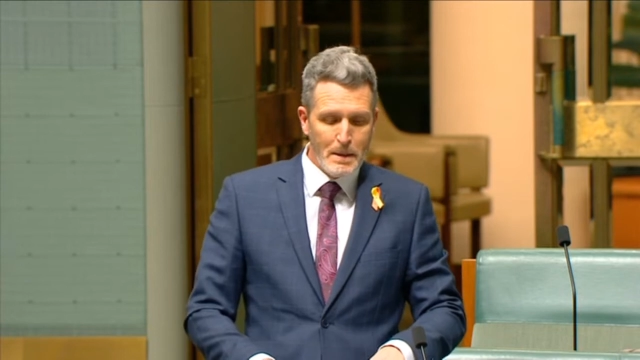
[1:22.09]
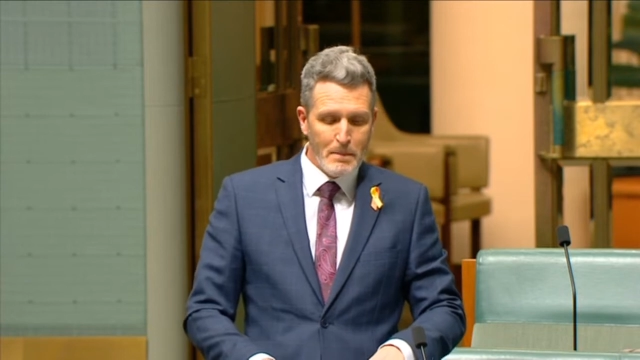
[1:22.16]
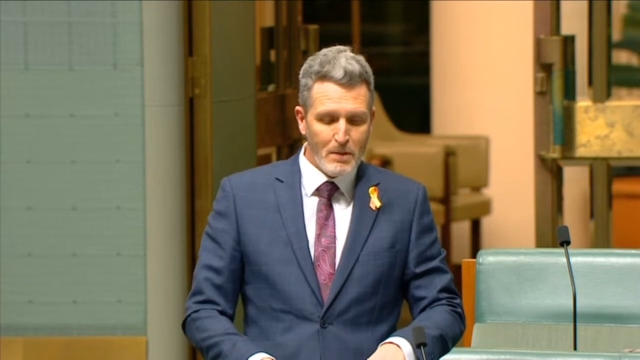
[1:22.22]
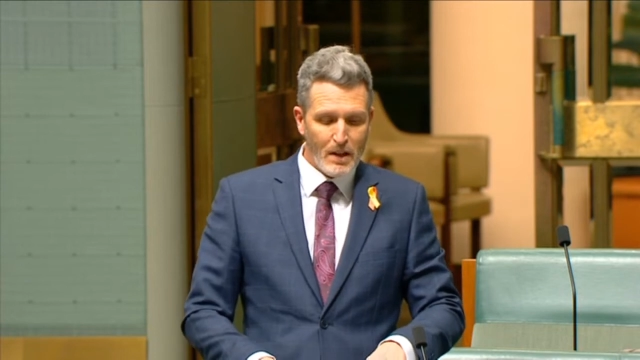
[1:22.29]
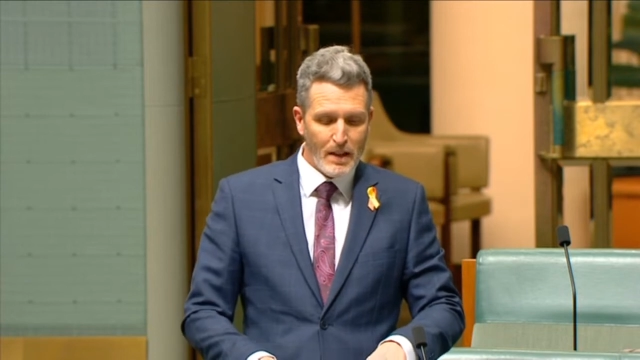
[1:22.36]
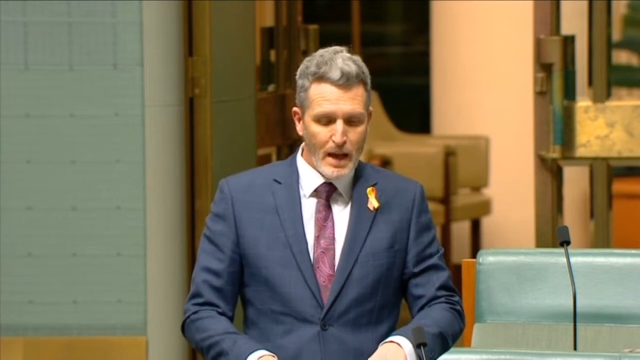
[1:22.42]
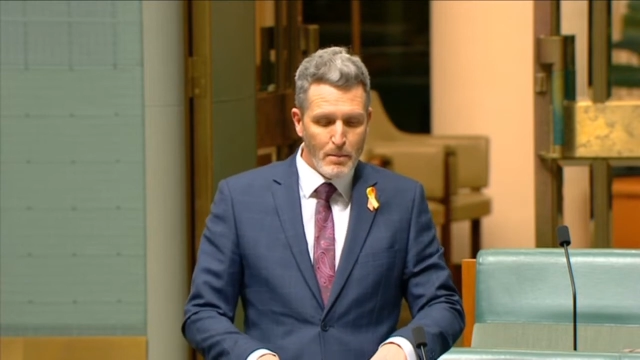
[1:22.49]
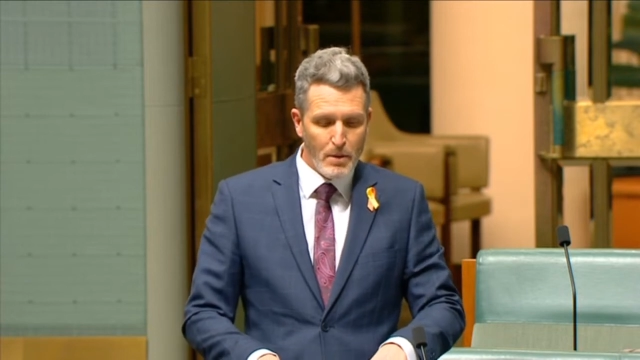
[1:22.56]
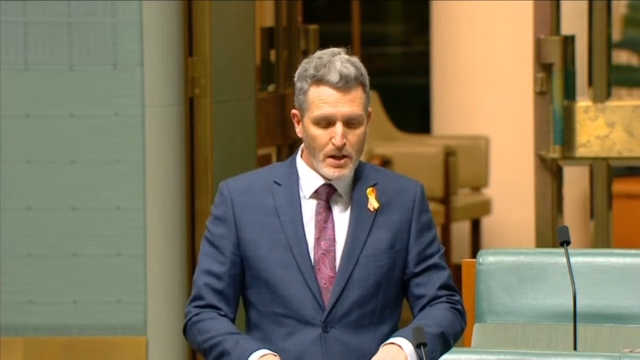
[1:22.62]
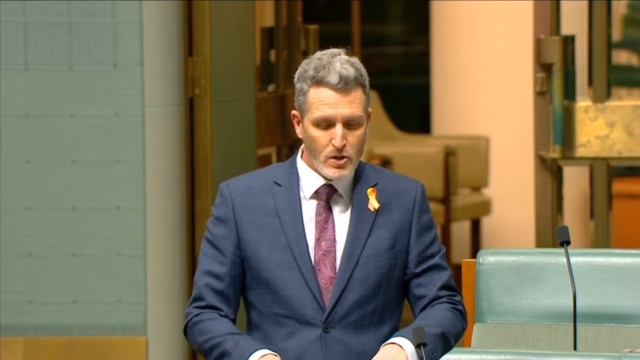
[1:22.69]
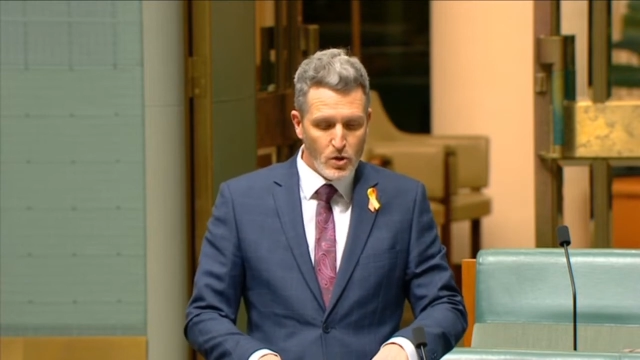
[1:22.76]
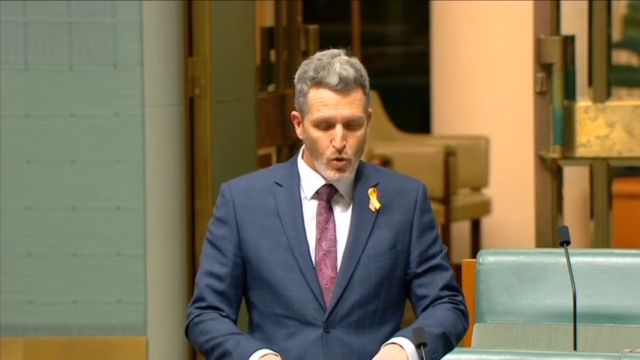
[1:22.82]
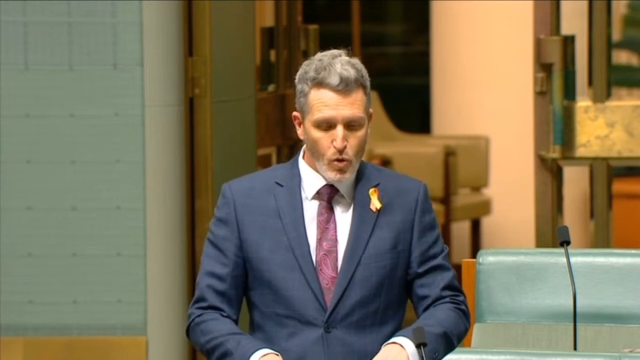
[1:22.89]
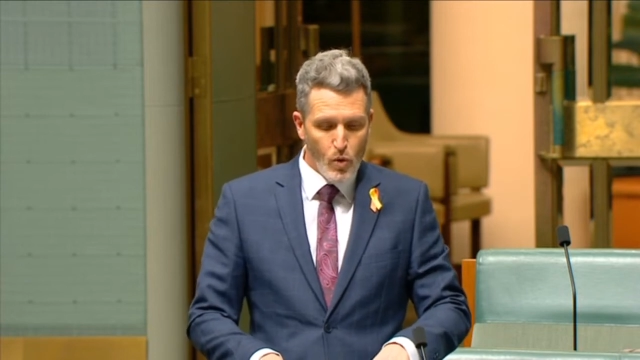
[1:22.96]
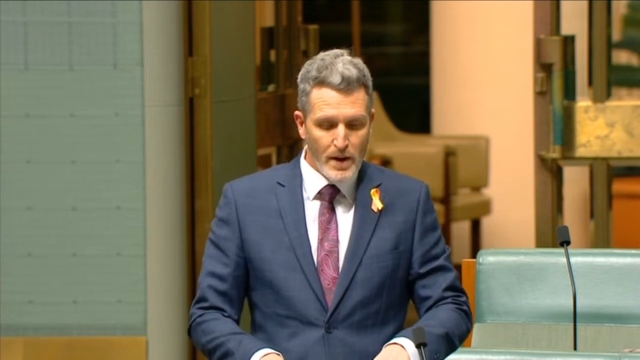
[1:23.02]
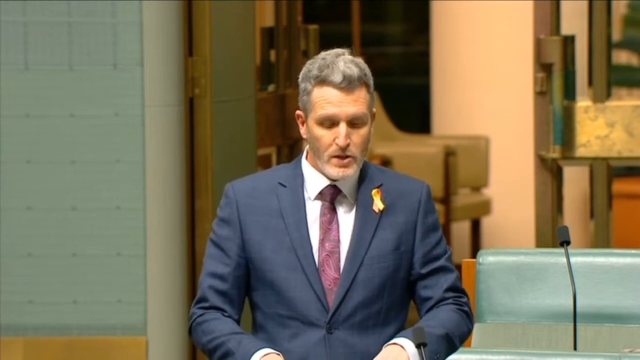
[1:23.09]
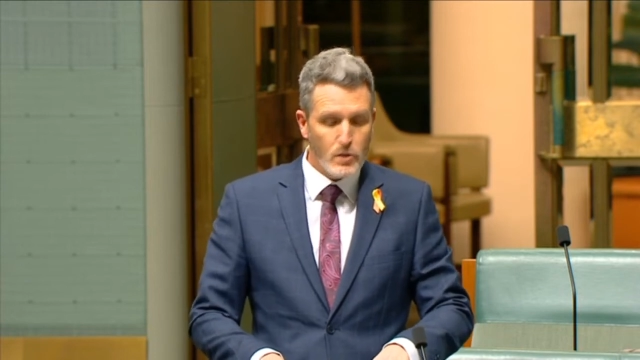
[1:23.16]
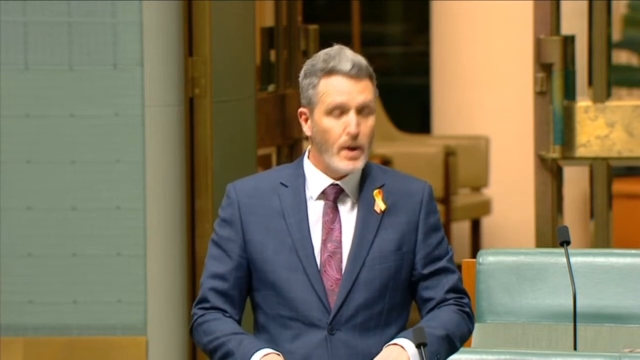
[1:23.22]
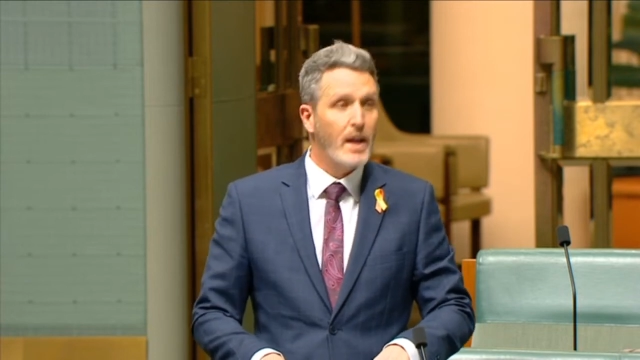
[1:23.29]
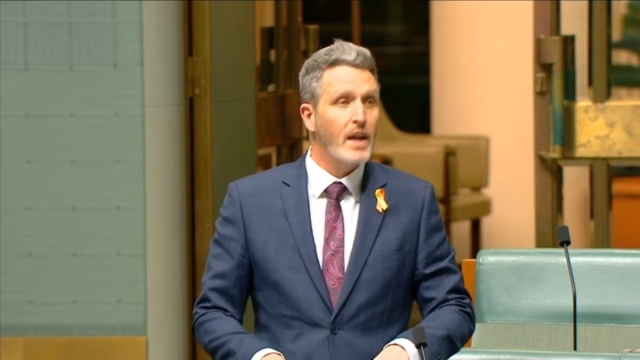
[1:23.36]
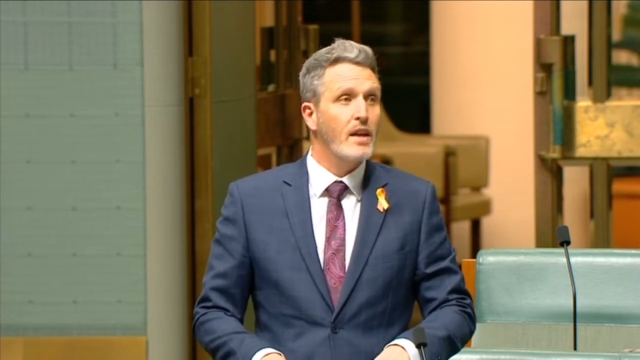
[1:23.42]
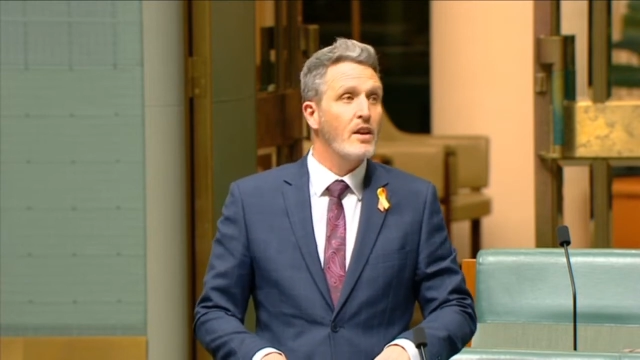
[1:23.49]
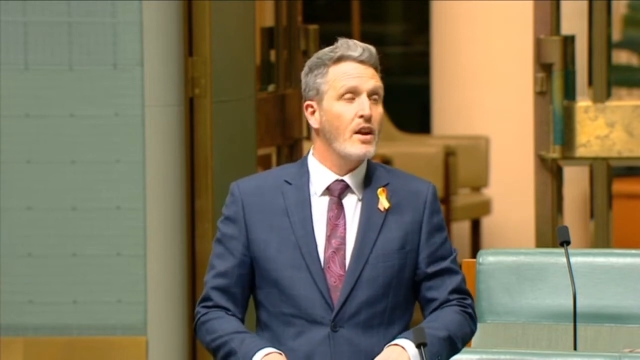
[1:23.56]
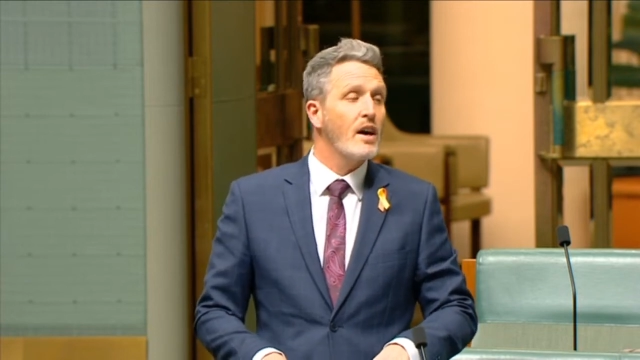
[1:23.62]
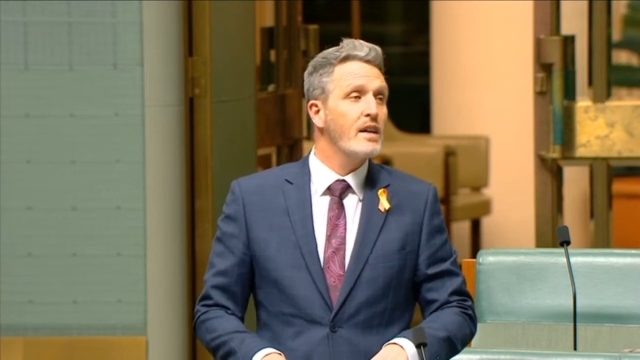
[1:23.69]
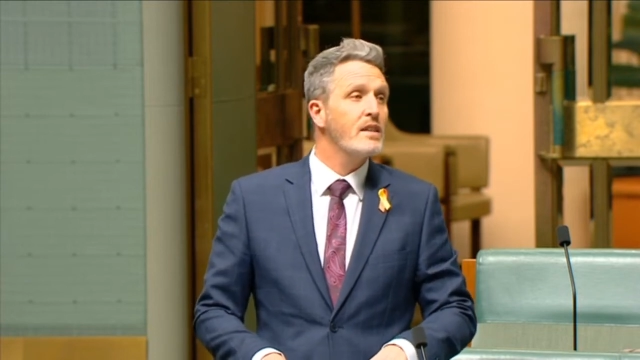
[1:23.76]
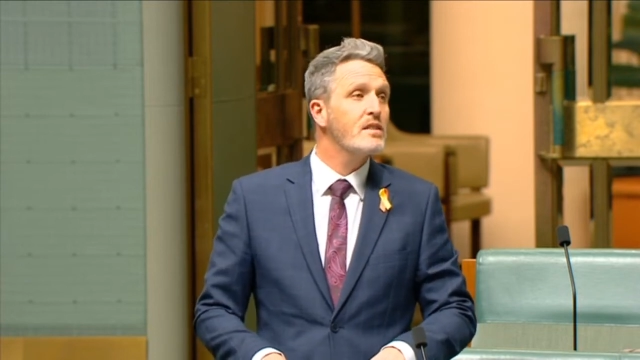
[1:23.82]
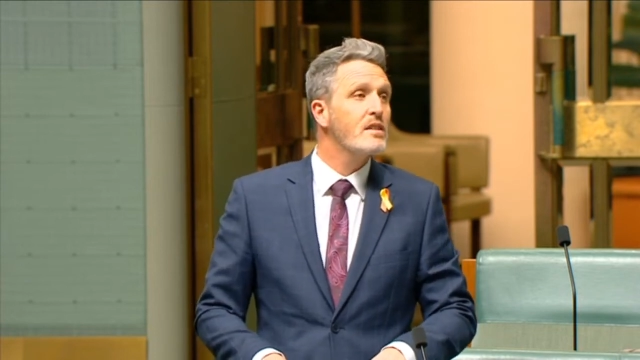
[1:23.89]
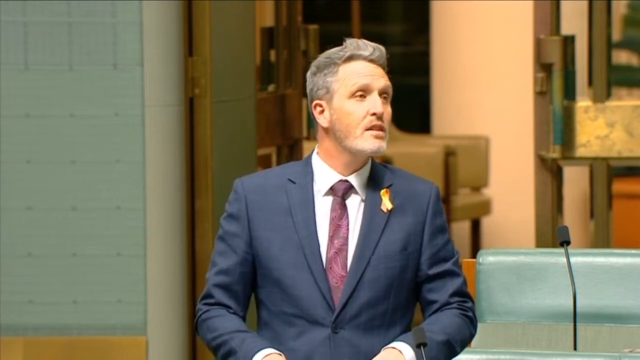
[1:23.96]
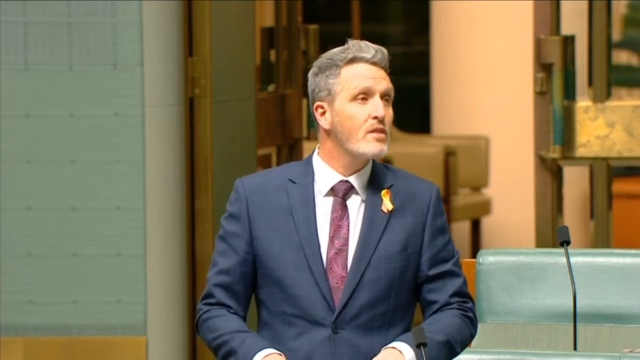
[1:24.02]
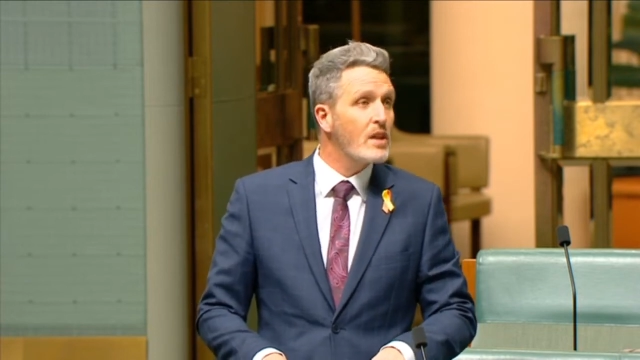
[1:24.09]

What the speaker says: that Labor has always recognised